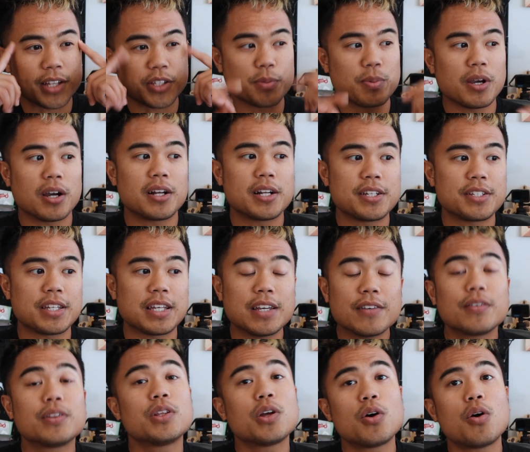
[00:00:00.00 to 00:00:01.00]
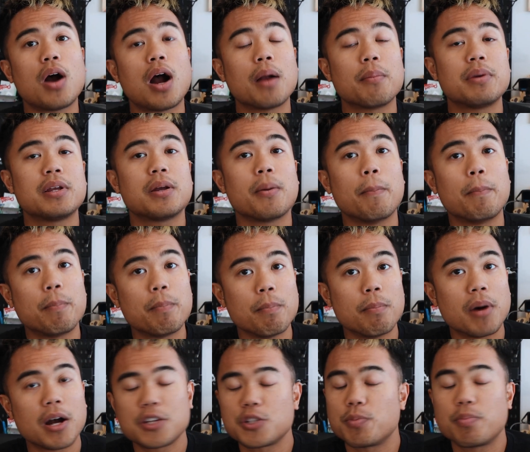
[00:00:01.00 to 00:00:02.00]
and to be honest, even though I'm in a
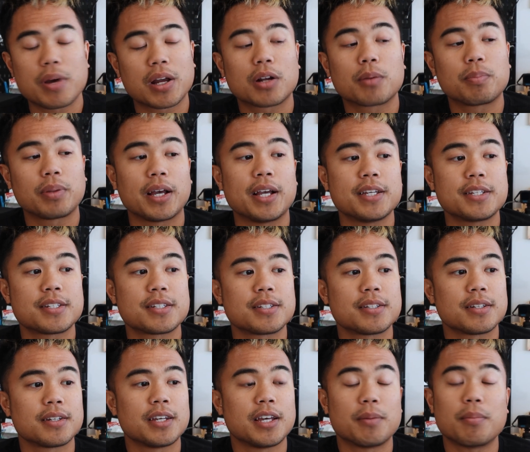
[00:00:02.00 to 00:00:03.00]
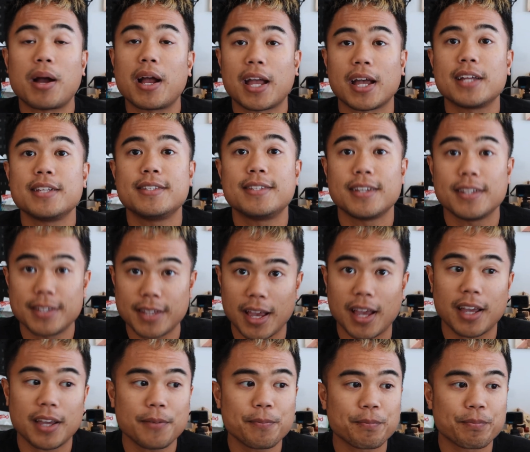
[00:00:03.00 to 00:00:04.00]
much better place in my head
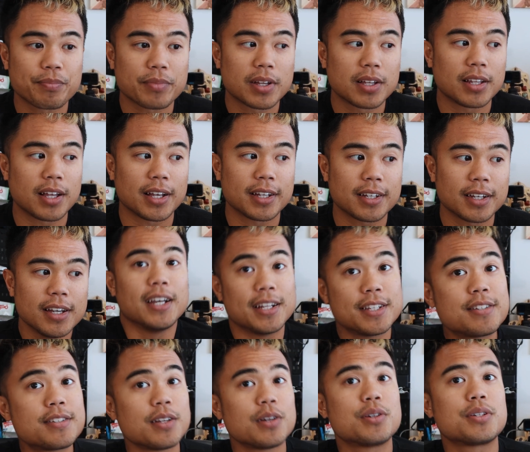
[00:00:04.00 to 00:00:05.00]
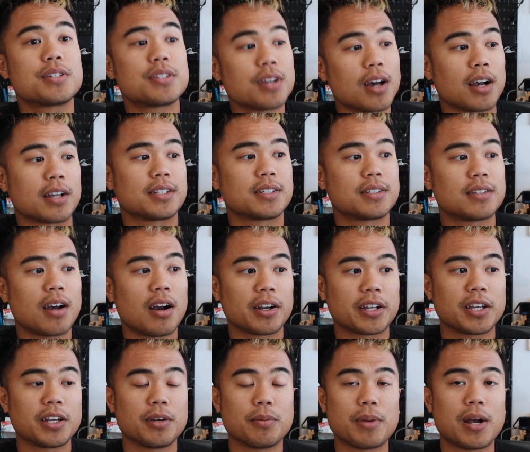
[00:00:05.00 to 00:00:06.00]
today, it still sucks
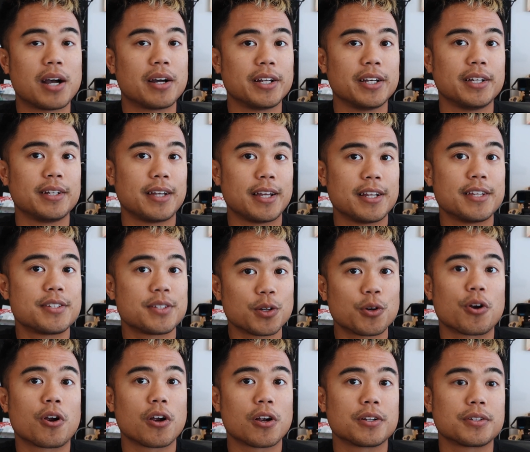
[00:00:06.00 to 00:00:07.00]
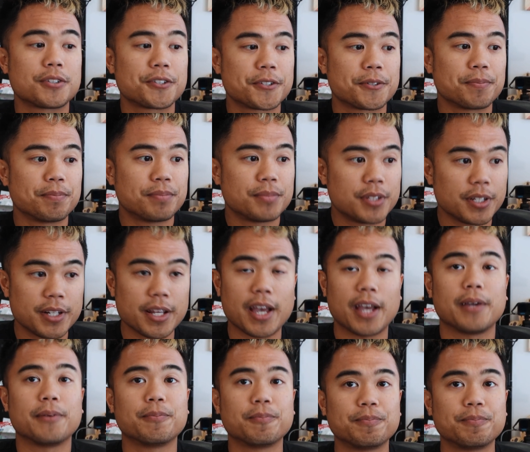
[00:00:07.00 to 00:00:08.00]
talking about it and it still hurts today.